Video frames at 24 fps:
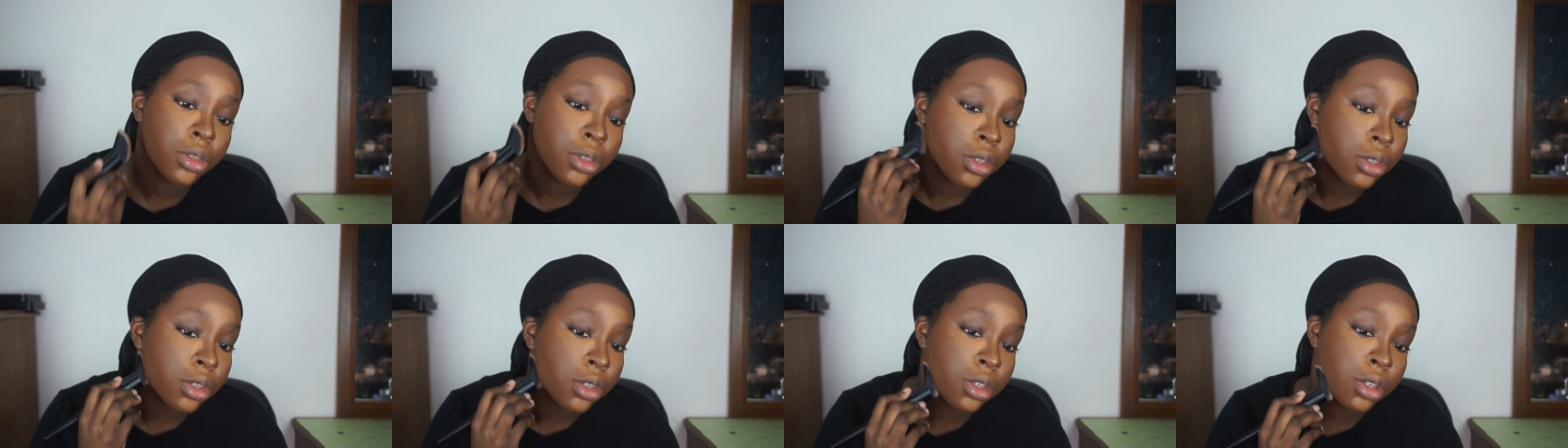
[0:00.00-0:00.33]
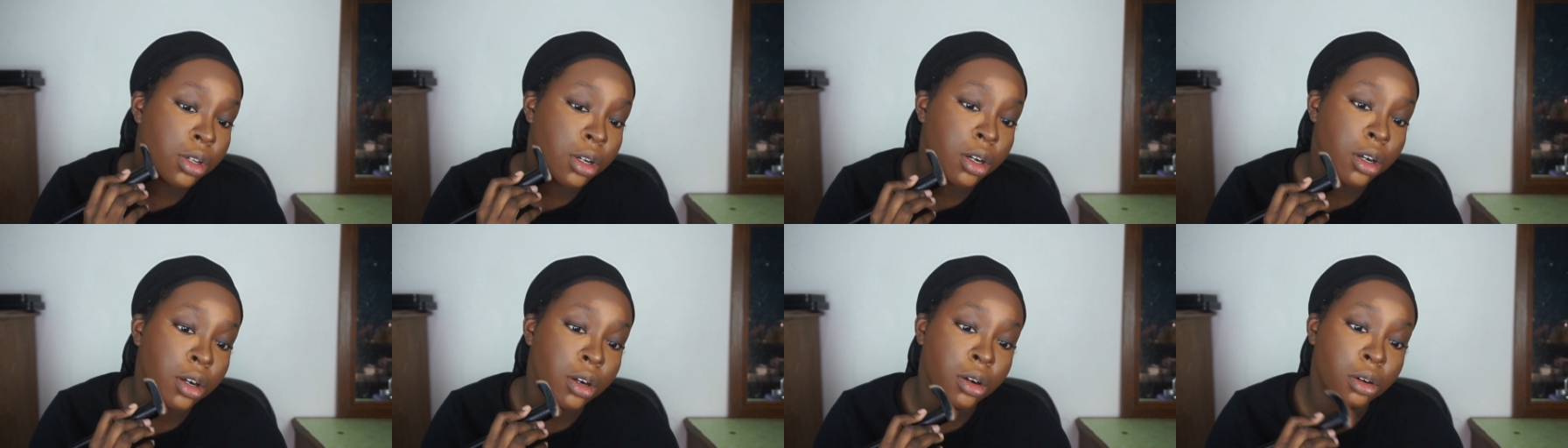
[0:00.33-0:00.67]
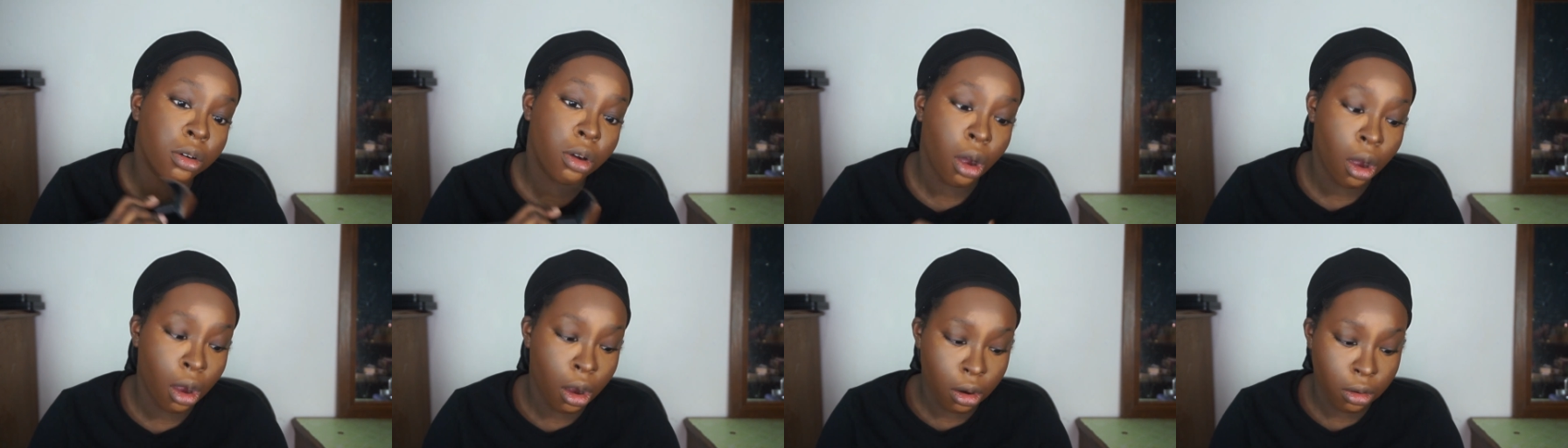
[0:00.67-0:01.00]

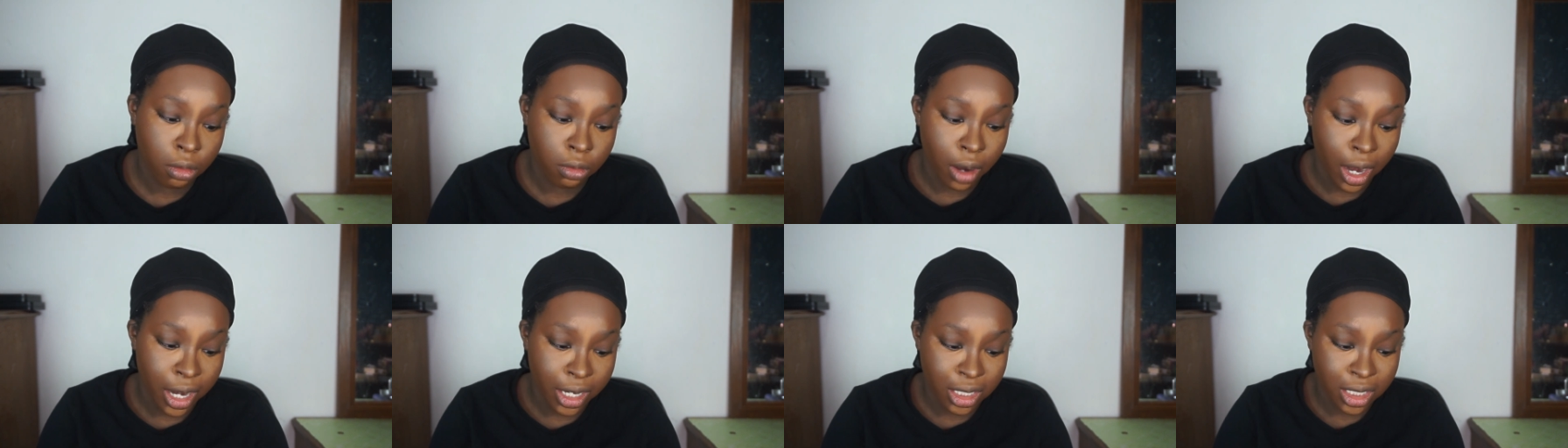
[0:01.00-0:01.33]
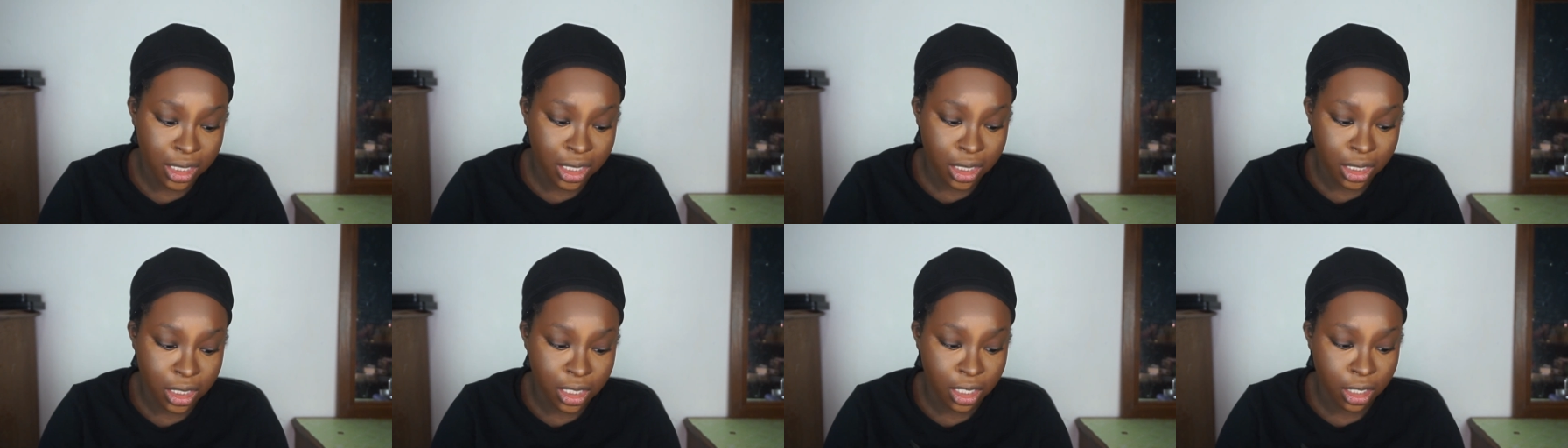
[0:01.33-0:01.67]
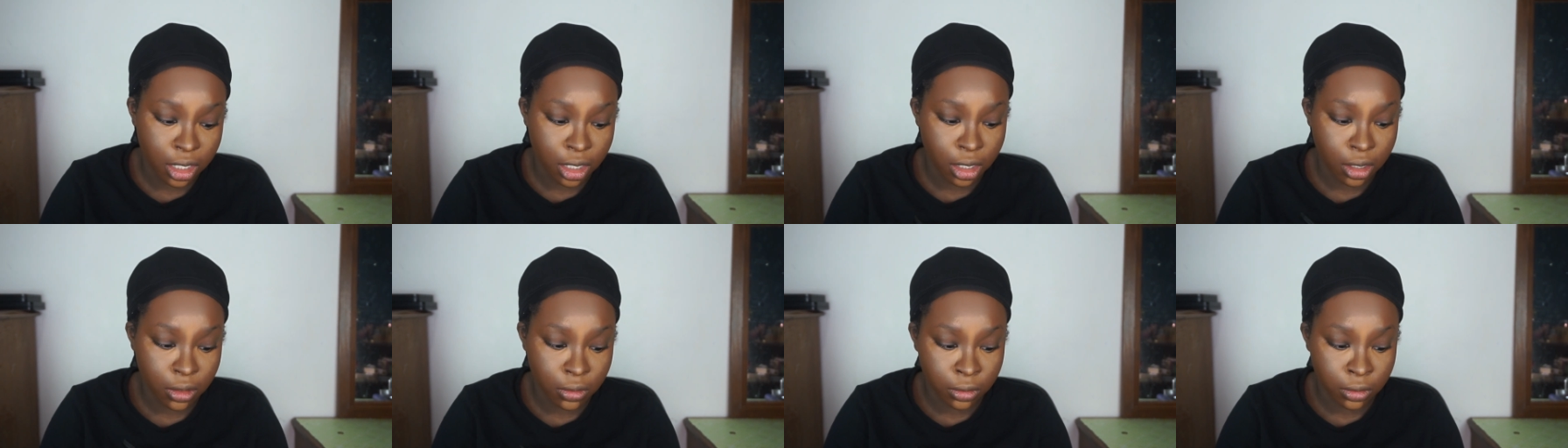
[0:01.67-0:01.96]
So already